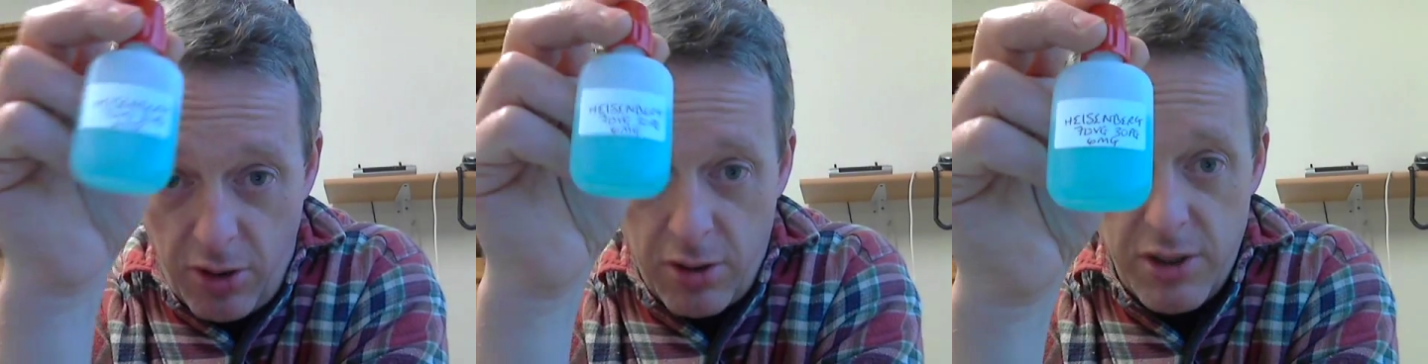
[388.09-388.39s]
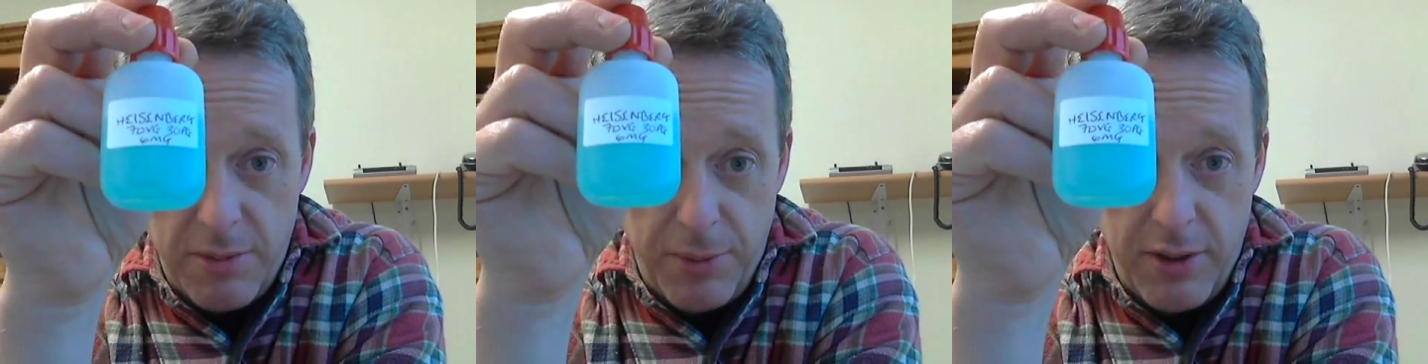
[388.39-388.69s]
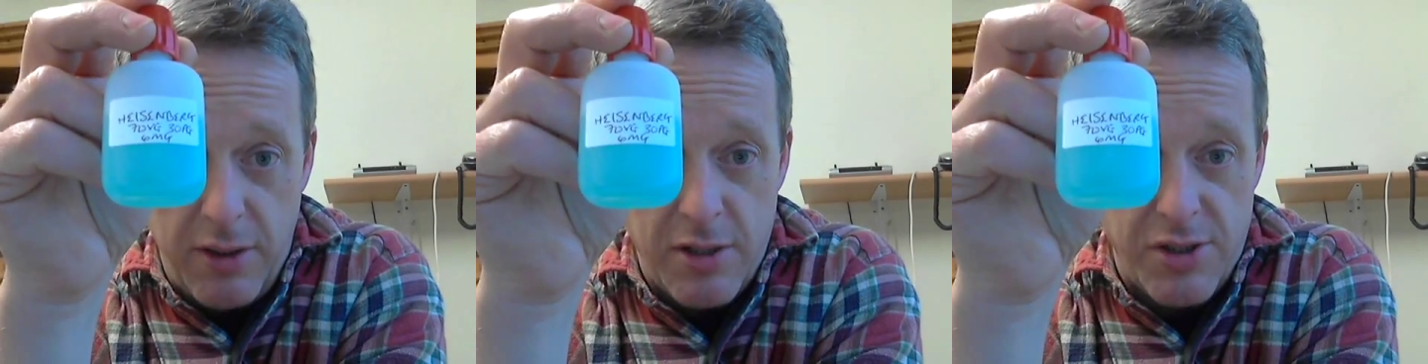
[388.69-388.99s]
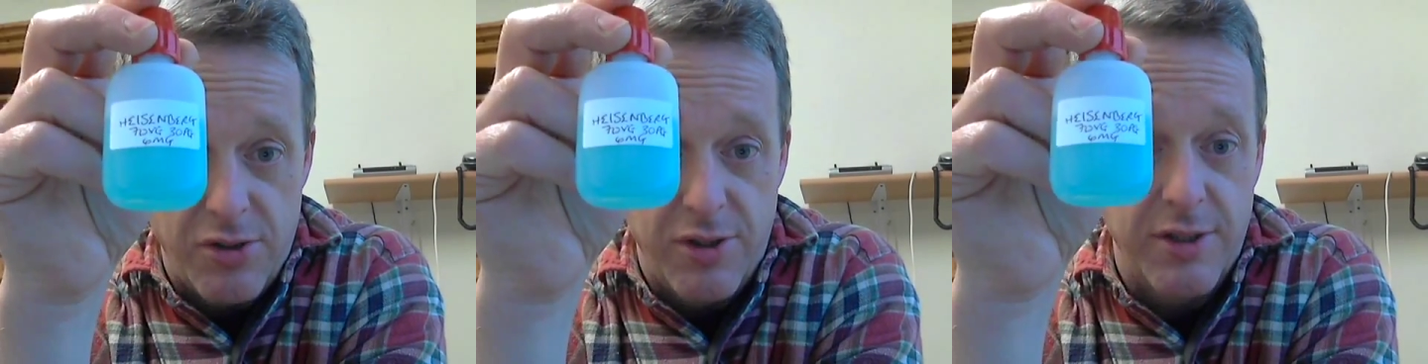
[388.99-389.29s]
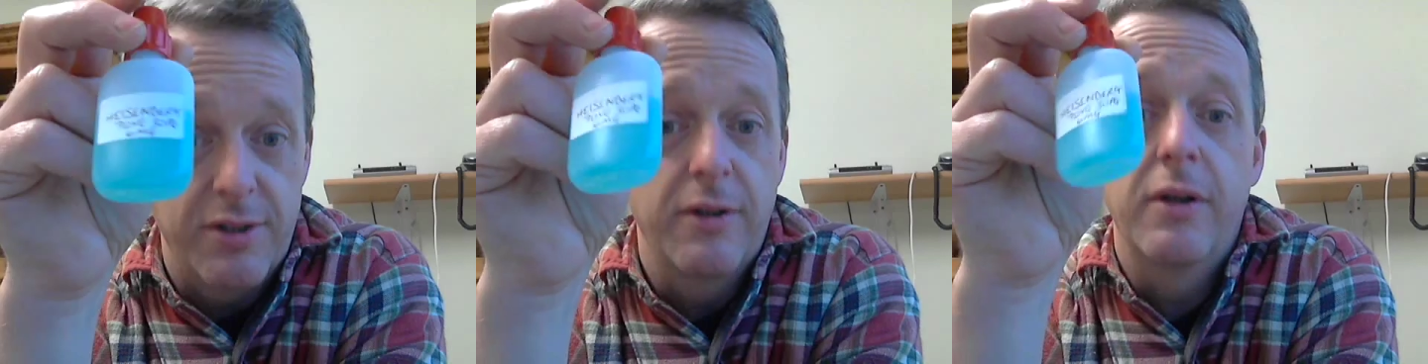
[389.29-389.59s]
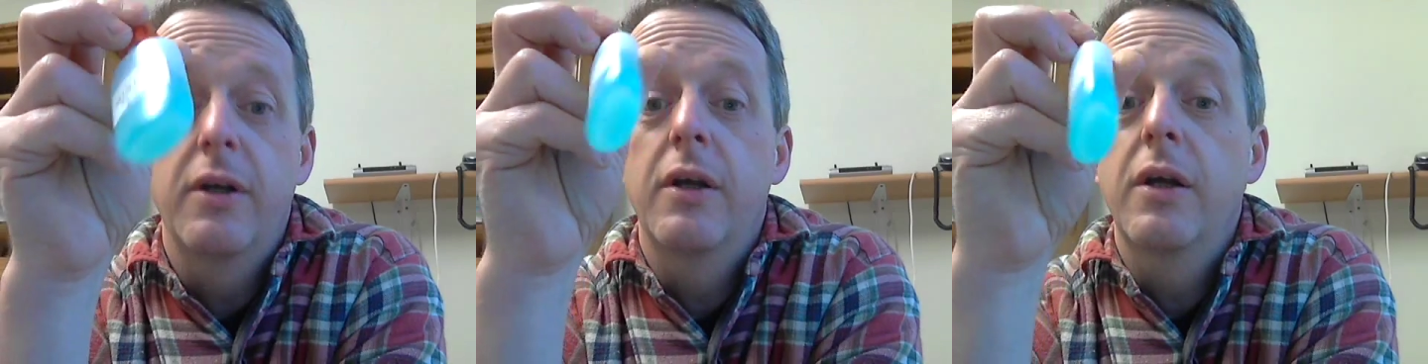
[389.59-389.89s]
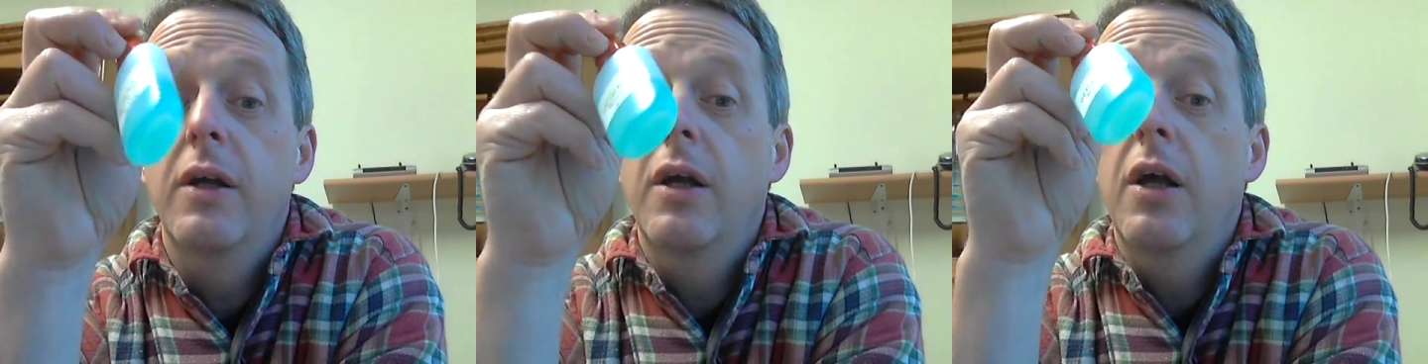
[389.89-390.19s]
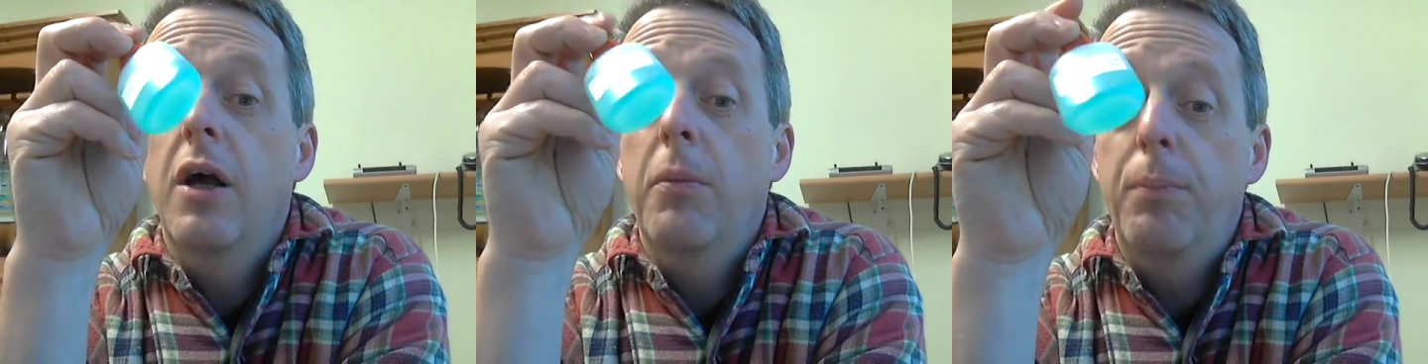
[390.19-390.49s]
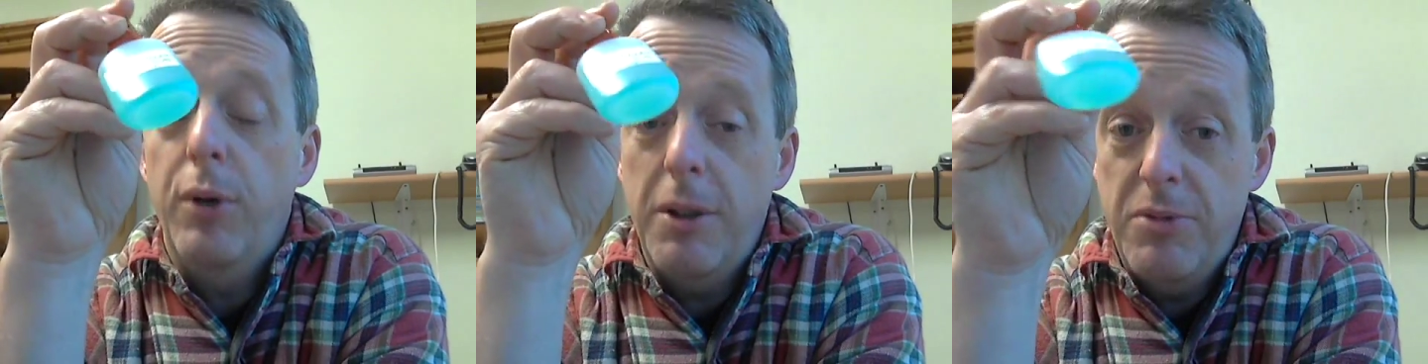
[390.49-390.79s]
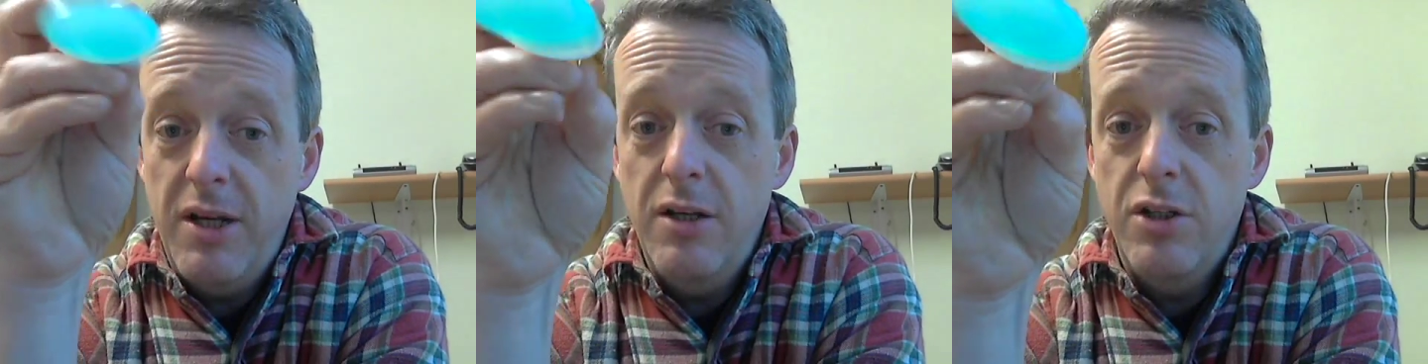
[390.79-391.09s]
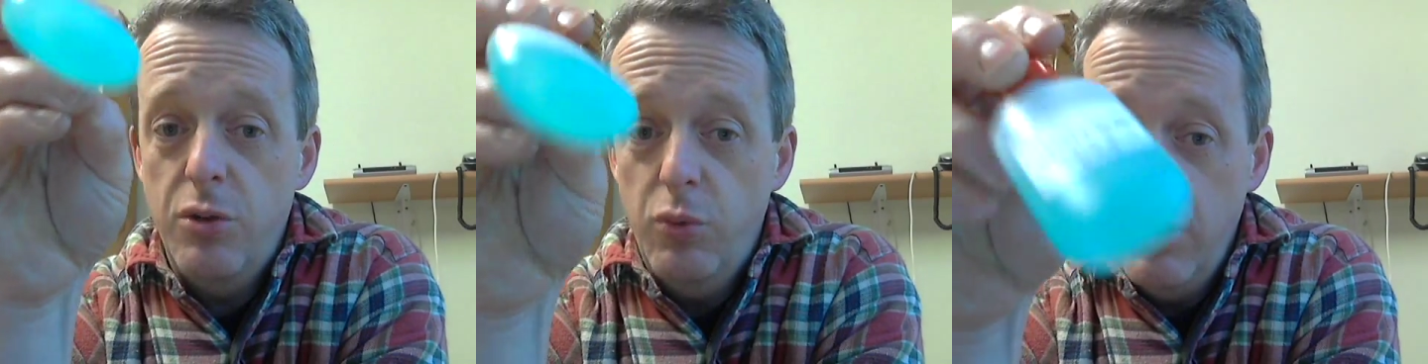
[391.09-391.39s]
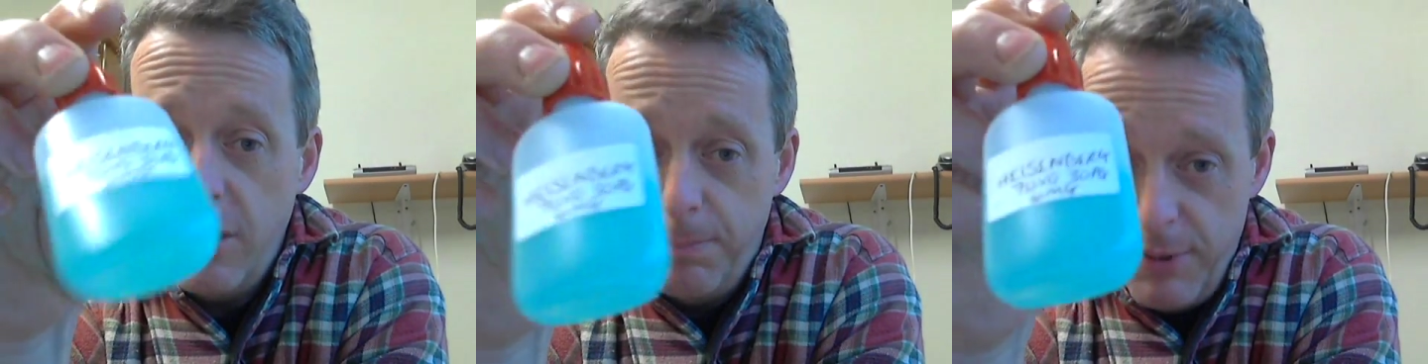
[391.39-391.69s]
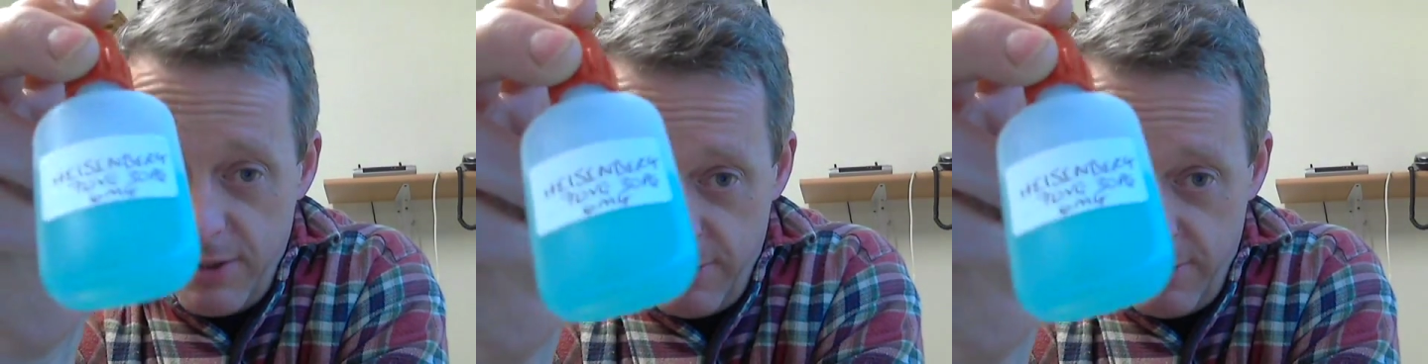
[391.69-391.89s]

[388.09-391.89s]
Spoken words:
or you can buy the concentrate. But I'm telling you, will not be